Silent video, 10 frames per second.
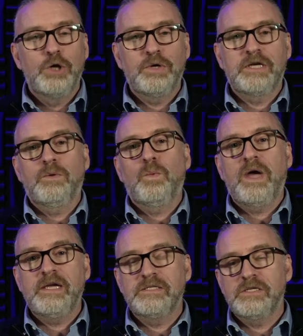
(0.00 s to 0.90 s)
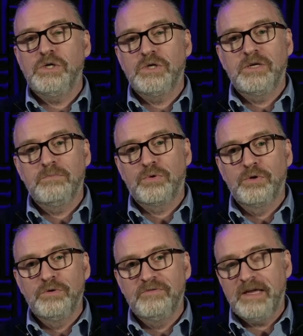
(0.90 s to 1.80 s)
looking at ways that you can
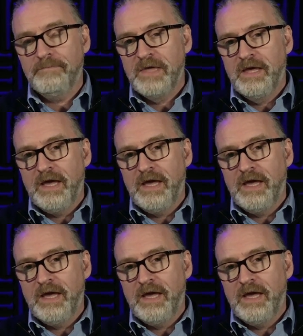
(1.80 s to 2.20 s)
improve it.